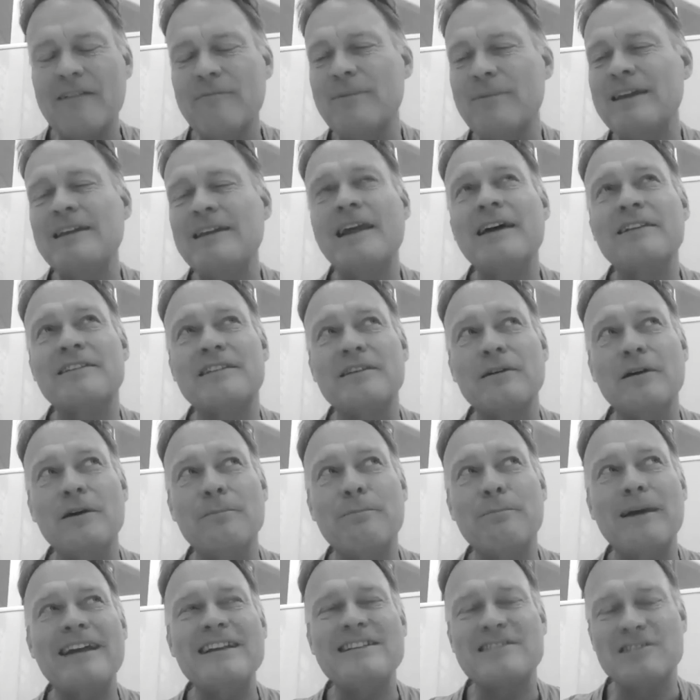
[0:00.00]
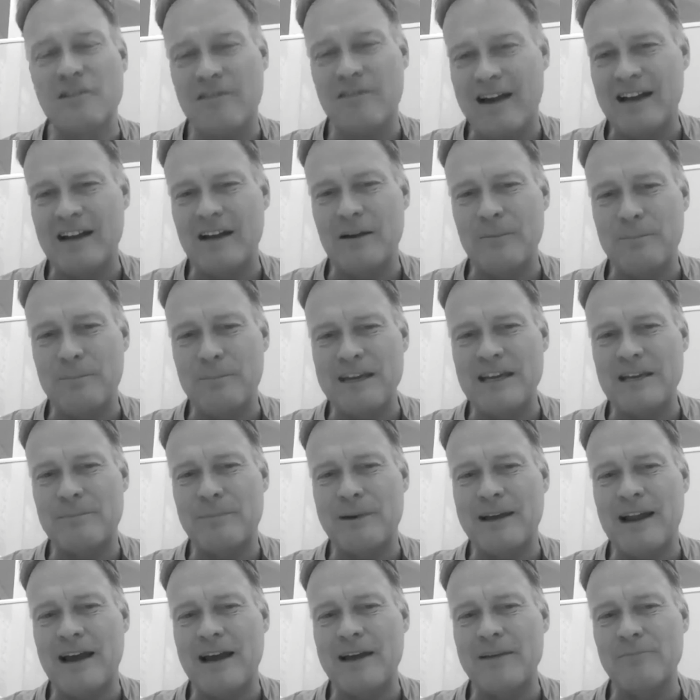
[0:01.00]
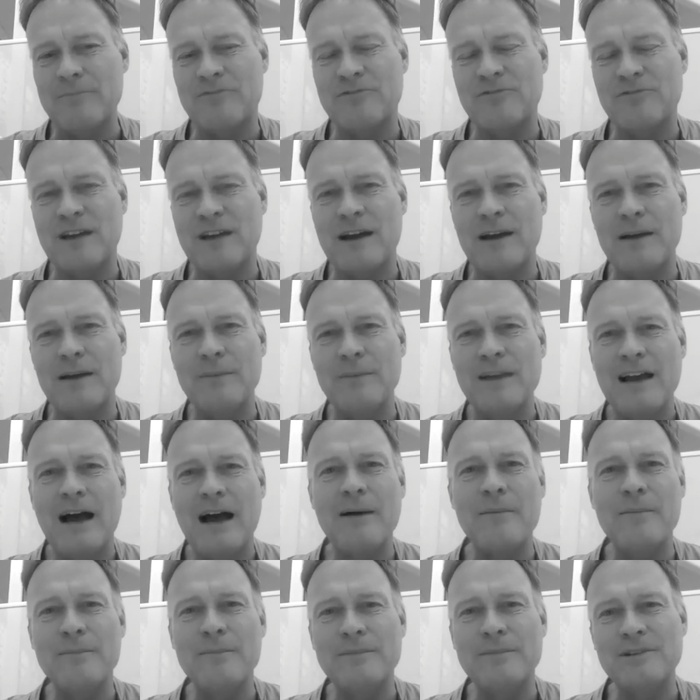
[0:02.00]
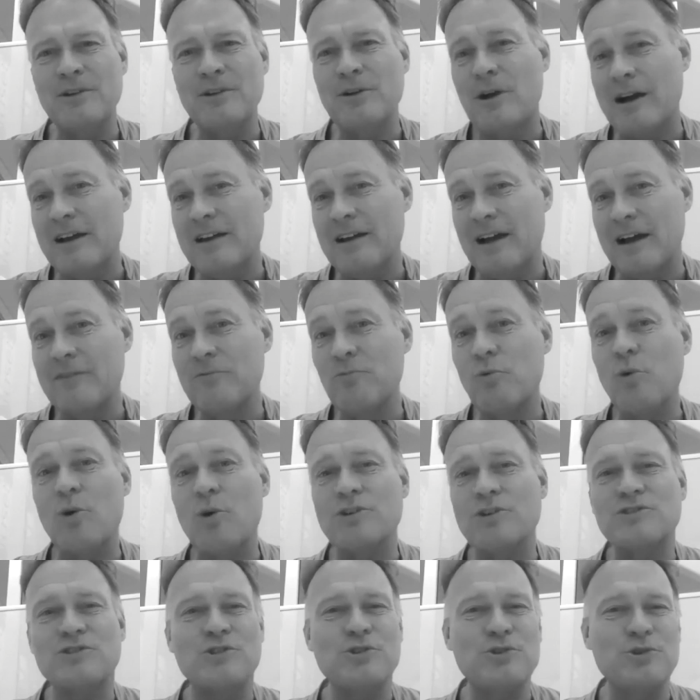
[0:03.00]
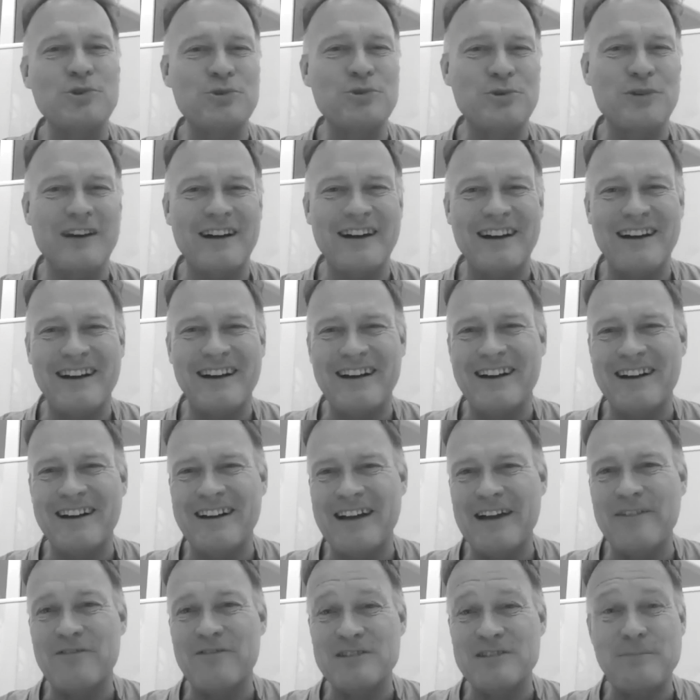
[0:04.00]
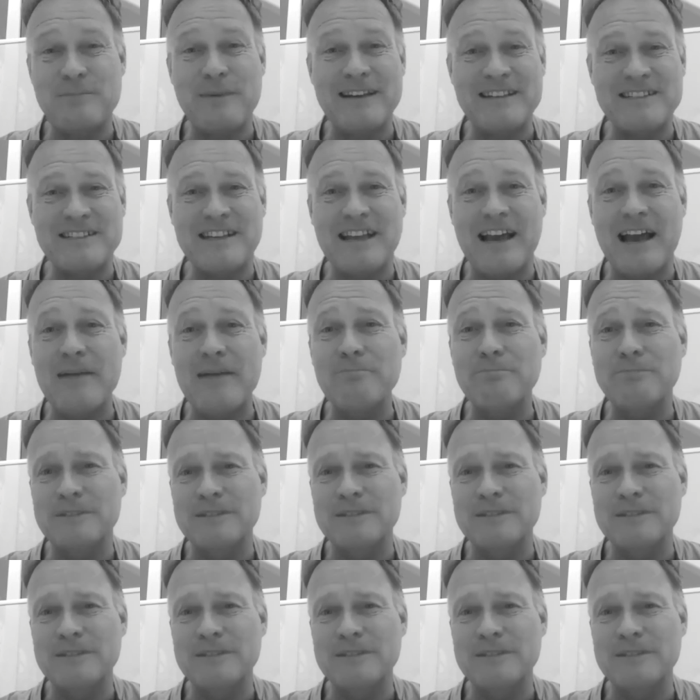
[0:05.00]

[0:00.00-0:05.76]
I've been at the base of Island Peak, but I'm you know, I walked to Everest Base Camp.